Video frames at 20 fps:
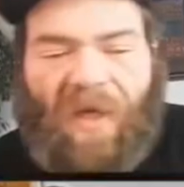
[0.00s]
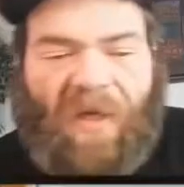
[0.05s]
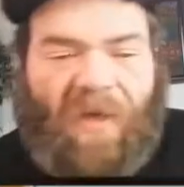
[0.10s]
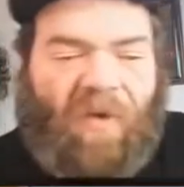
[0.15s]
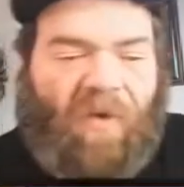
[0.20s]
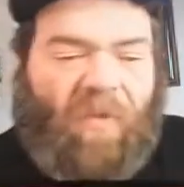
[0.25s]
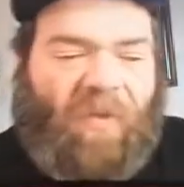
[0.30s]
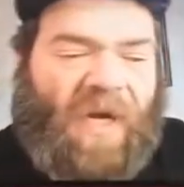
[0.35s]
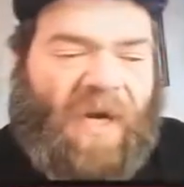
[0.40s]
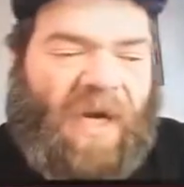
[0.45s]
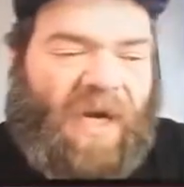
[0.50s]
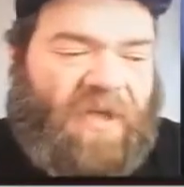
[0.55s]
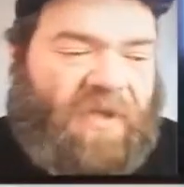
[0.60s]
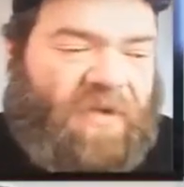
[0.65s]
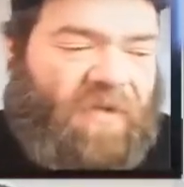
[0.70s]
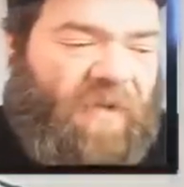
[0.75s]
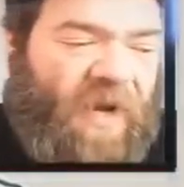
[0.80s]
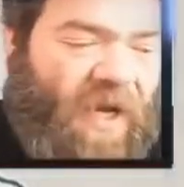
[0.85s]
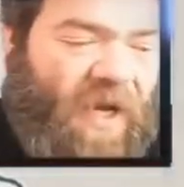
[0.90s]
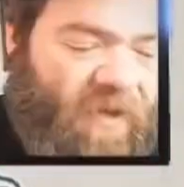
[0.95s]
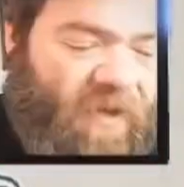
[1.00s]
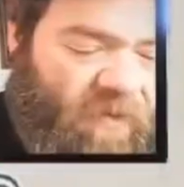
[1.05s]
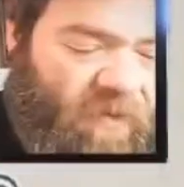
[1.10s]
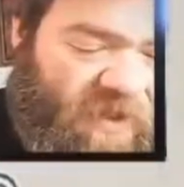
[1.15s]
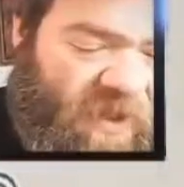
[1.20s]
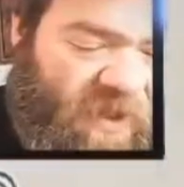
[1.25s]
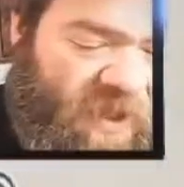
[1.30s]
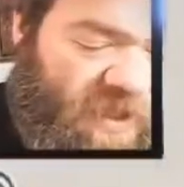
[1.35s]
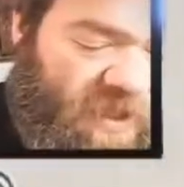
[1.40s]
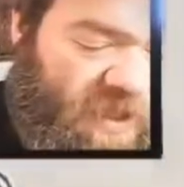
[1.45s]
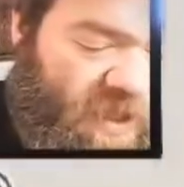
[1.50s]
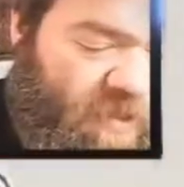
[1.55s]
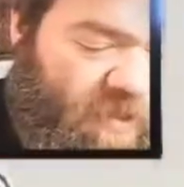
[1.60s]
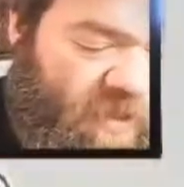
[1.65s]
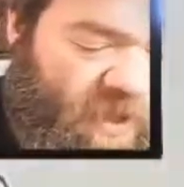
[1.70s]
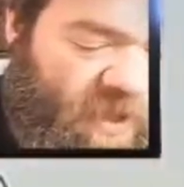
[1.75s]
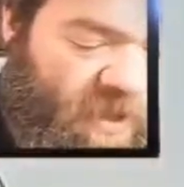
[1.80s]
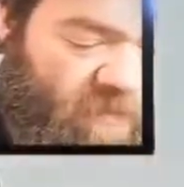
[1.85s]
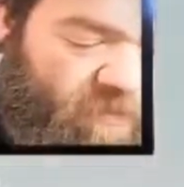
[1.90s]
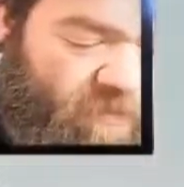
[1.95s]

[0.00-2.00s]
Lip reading: little bit of extra value with the ETB.